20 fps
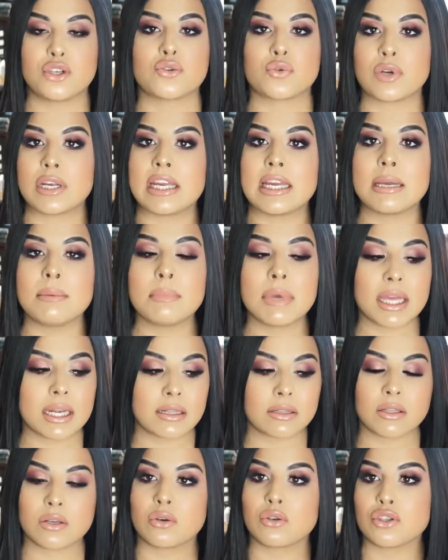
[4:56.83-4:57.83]
dream in
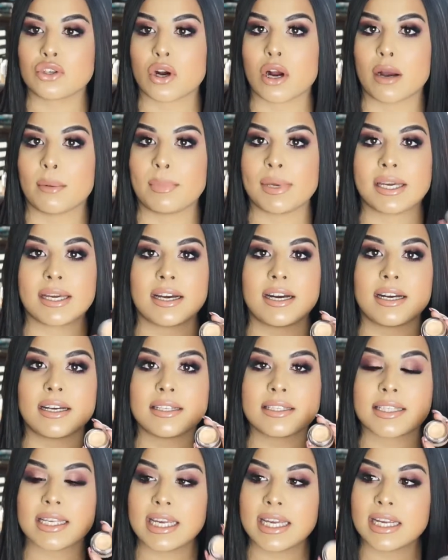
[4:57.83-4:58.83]
a little jar
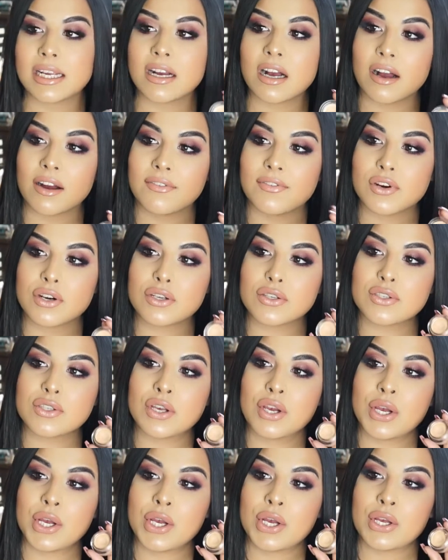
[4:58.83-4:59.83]
because it covers